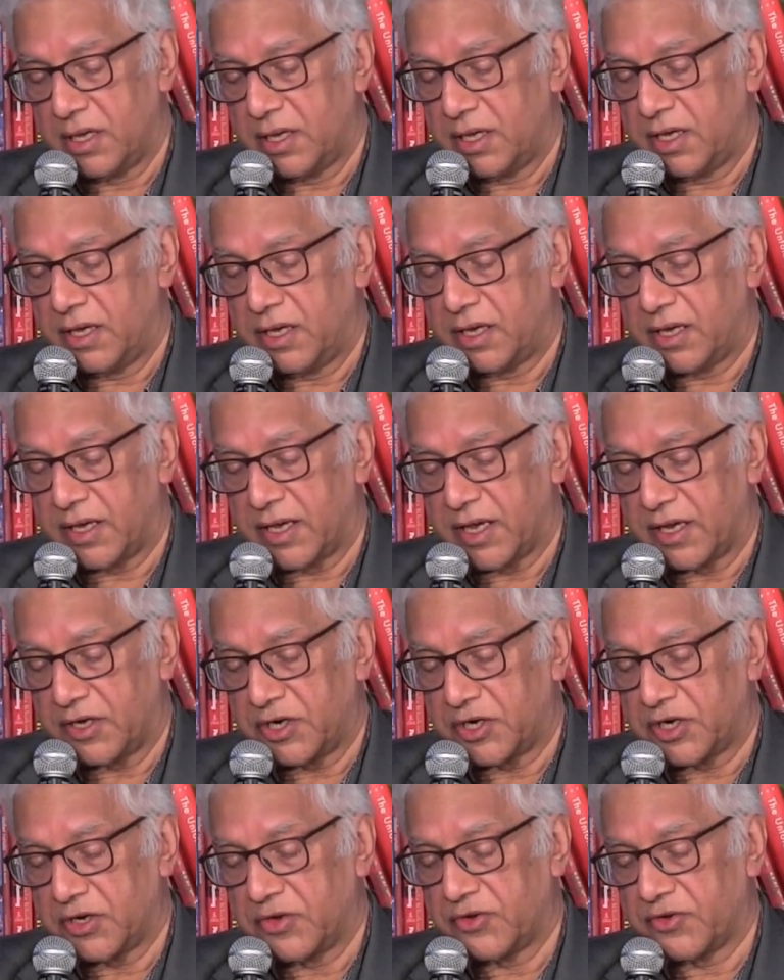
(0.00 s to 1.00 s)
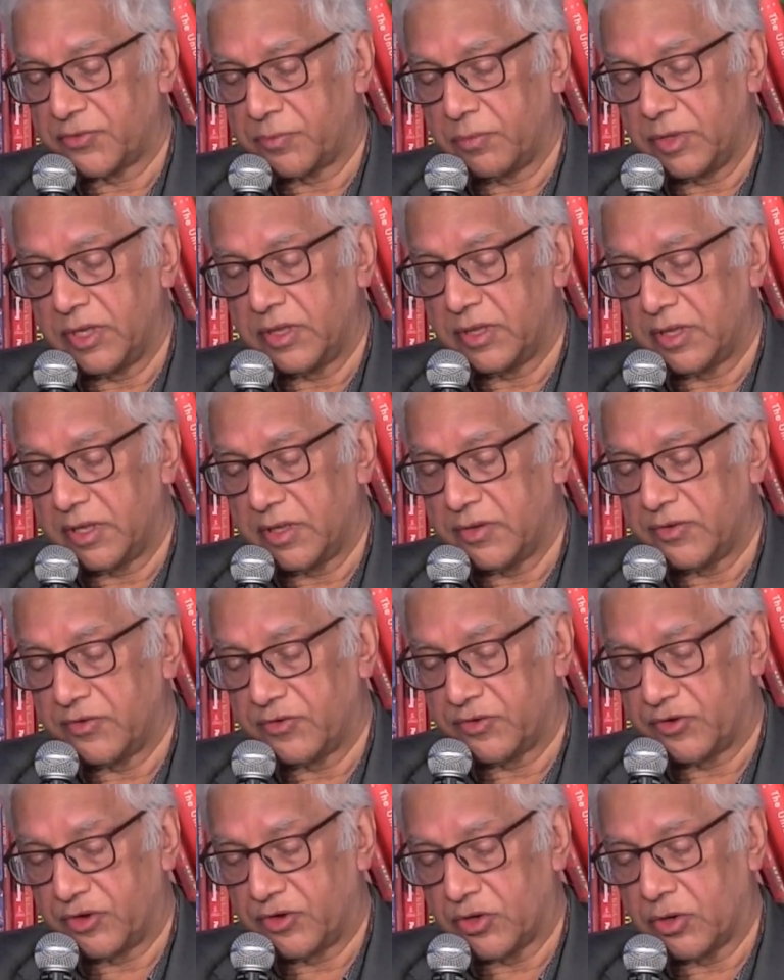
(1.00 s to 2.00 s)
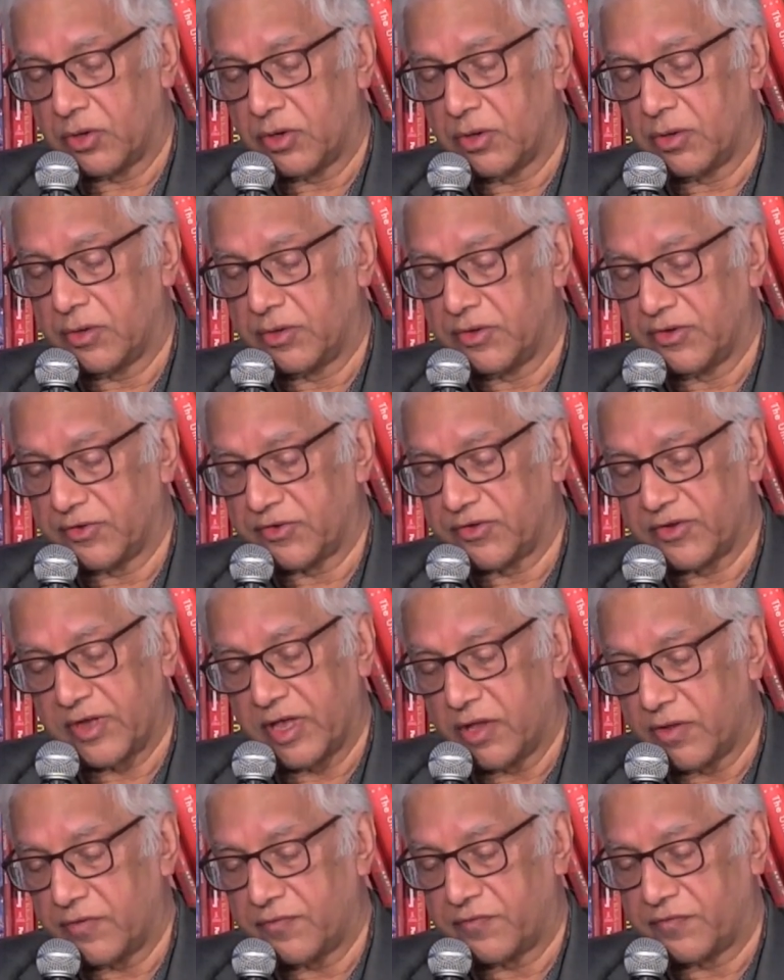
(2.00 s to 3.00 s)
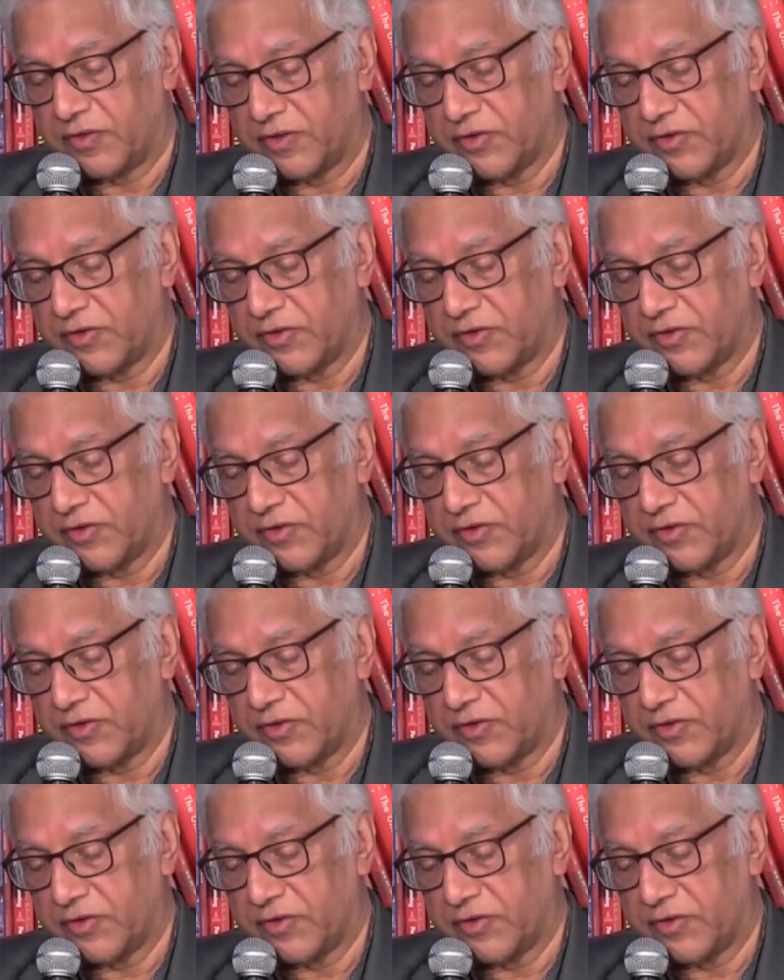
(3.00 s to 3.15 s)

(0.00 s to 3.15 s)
he catches with his jaw the self